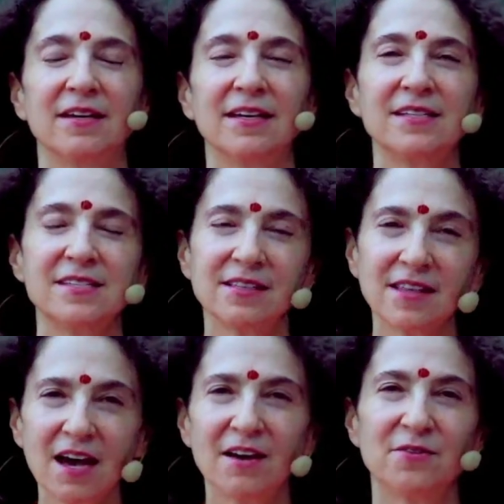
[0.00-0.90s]
It's the
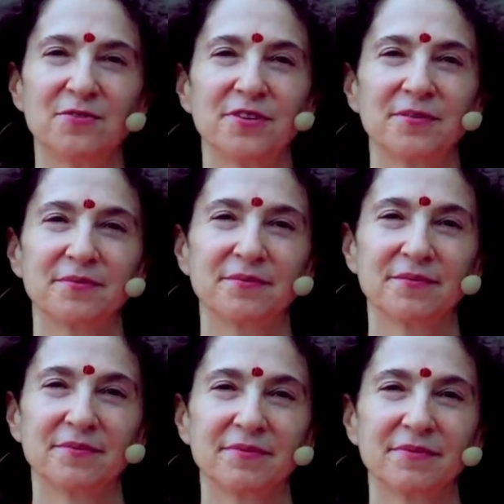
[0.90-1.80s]
love.
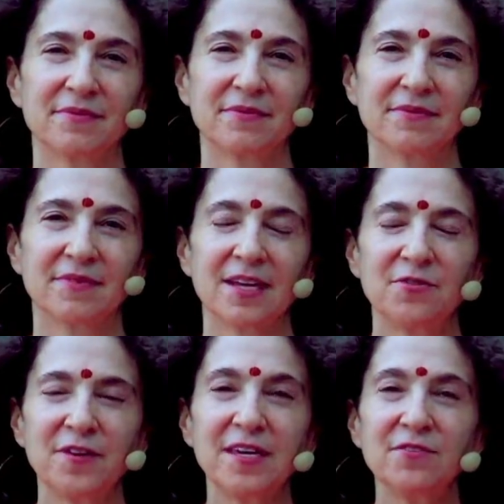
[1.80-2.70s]

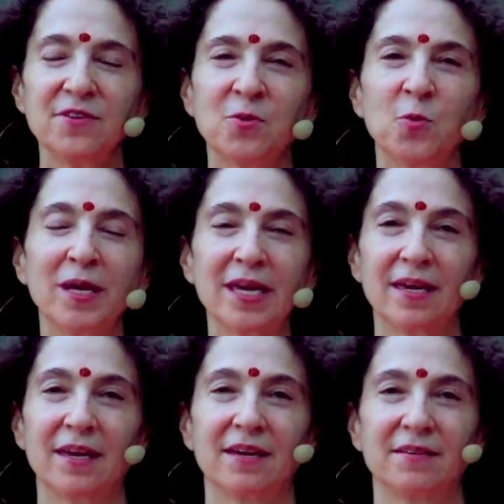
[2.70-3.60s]
If even we